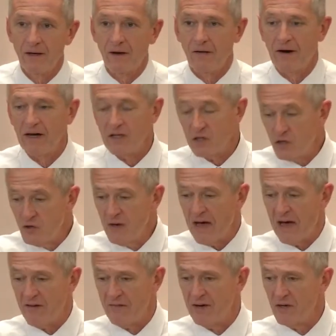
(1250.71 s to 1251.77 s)
All right? You
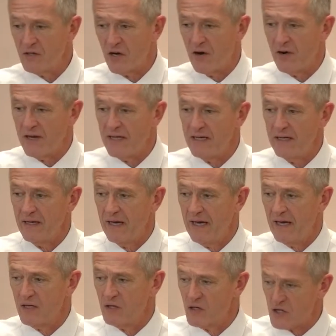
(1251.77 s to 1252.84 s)
have an attorney,
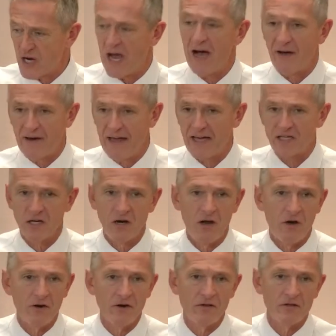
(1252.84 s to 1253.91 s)
and your child has a
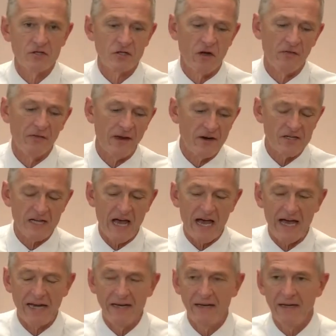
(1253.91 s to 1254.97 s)
lawyer that's on their
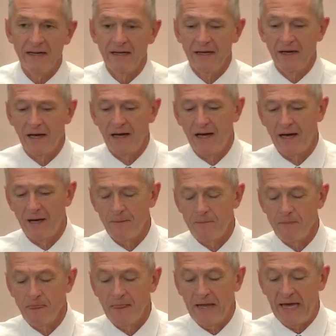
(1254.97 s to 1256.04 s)
side. Uh,
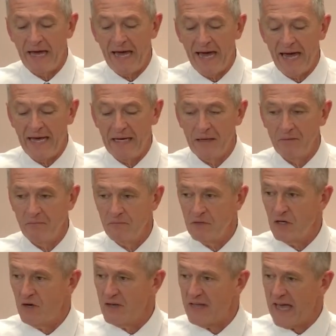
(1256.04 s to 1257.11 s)
And,
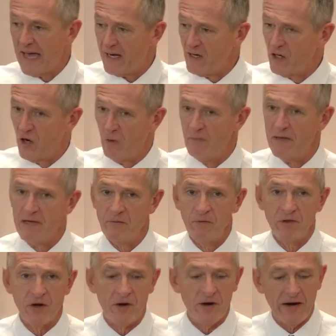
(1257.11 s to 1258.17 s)
you know, you had to go meet
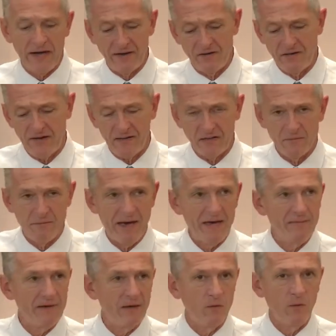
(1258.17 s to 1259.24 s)
with her, had to take the
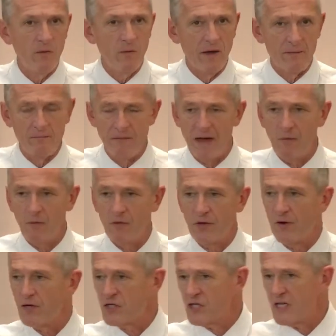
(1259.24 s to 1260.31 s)
baby, and we went and met with
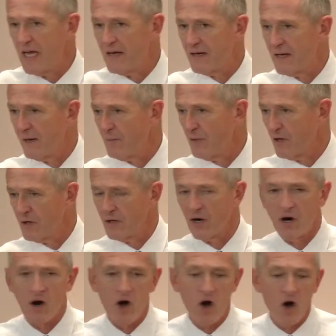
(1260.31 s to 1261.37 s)
her, and she had to come look at
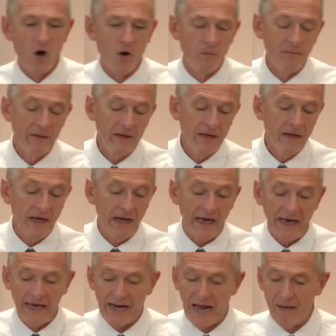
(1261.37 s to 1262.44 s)
our home.
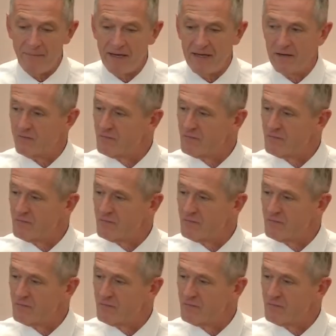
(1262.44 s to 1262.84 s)
And, I mean,